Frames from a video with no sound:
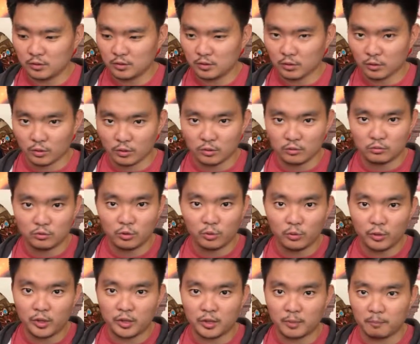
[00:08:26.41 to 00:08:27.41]
or
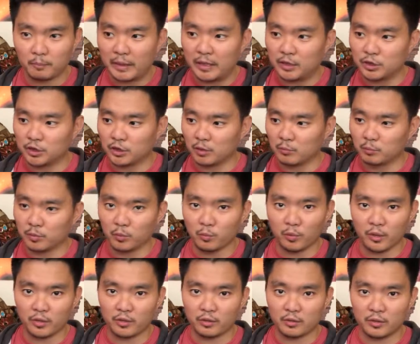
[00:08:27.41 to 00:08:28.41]
doing a paint job with
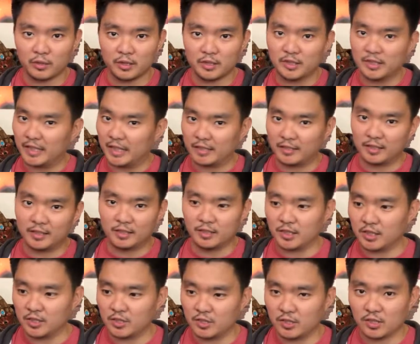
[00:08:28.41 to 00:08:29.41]
weathering. It's not that
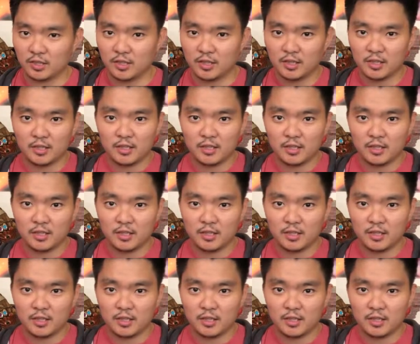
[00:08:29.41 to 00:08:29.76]
easy.